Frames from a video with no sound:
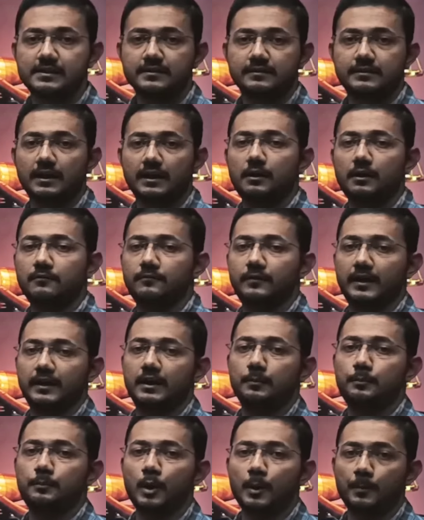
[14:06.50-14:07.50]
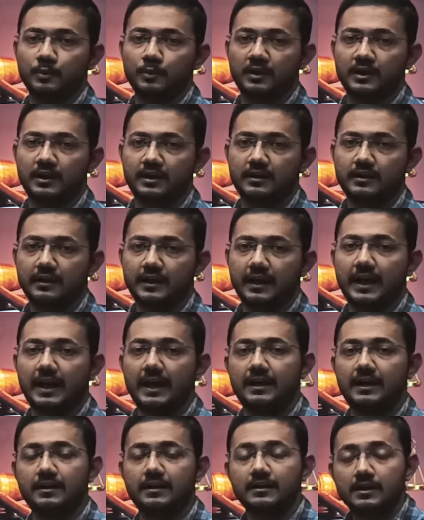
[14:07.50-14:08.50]
the very popular
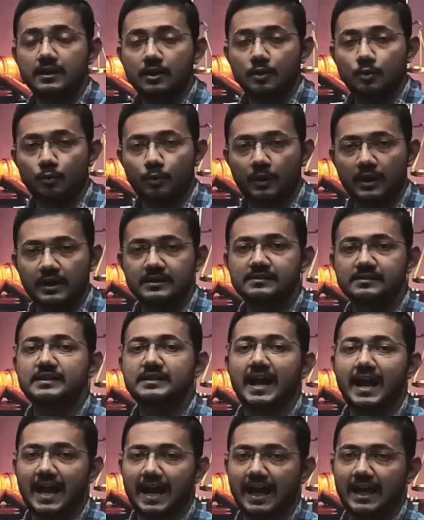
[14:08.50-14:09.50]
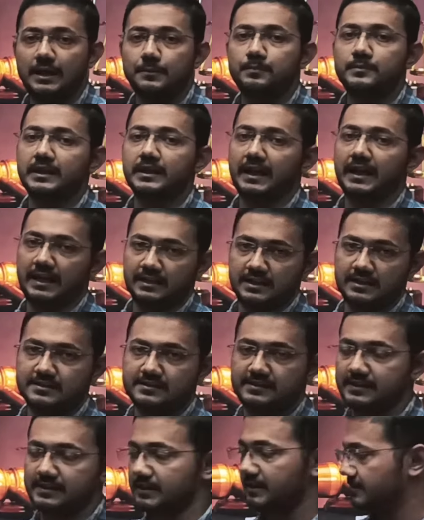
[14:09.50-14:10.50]
and once hyped
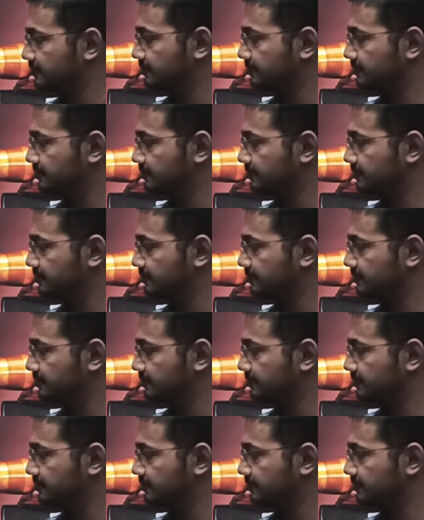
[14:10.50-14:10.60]
NRC.